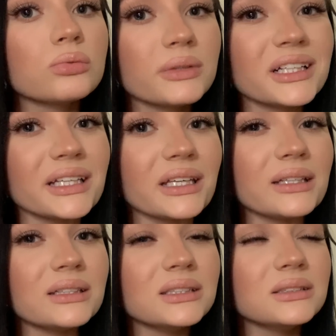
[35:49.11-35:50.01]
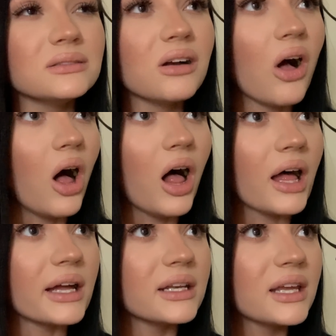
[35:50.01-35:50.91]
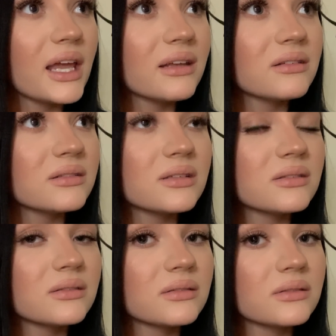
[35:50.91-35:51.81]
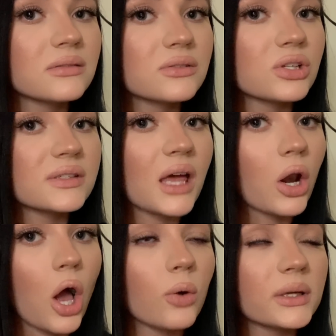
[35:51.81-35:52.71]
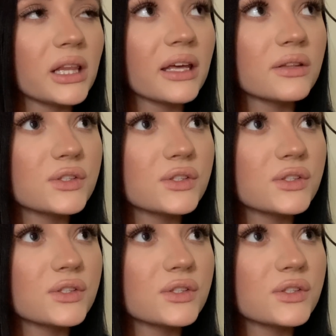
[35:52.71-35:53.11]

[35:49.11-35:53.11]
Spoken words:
really odd and just that awkward length.